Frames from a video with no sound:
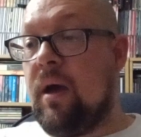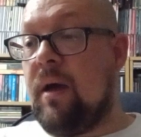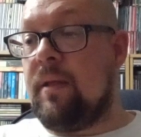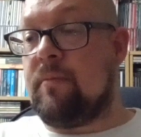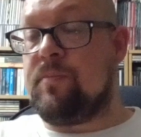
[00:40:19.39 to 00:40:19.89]

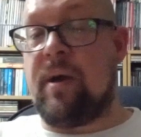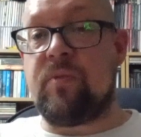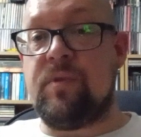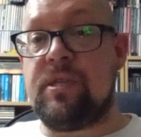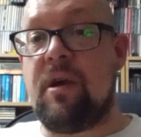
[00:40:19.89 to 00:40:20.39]
and that was
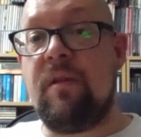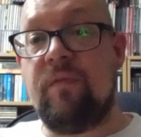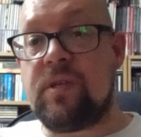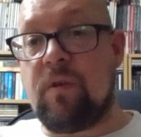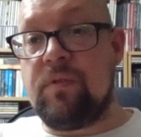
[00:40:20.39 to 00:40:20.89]
backed with a Tony
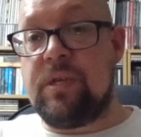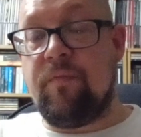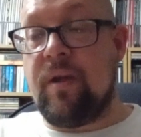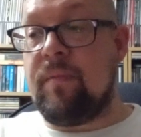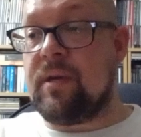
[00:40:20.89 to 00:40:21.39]
Visconti
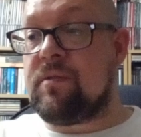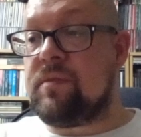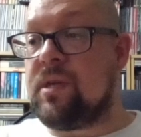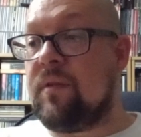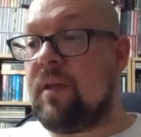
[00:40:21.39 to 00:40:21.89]
remix of
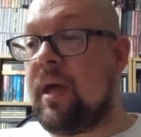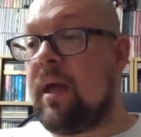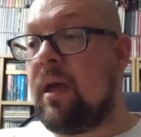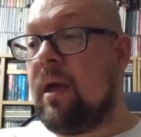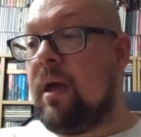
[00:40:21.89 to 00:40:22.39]
Sunday,